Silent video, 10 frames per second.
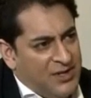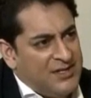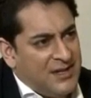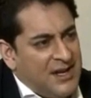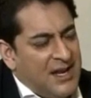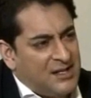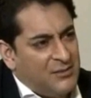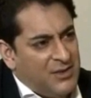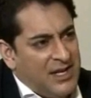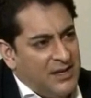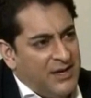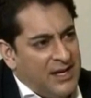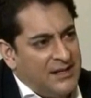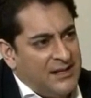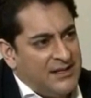What is the connection between
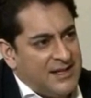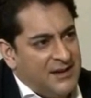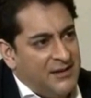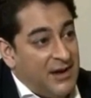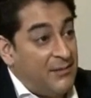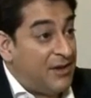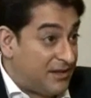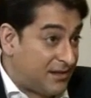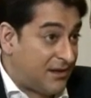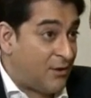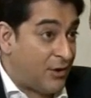Hillary Clinton and Saudi Arabia that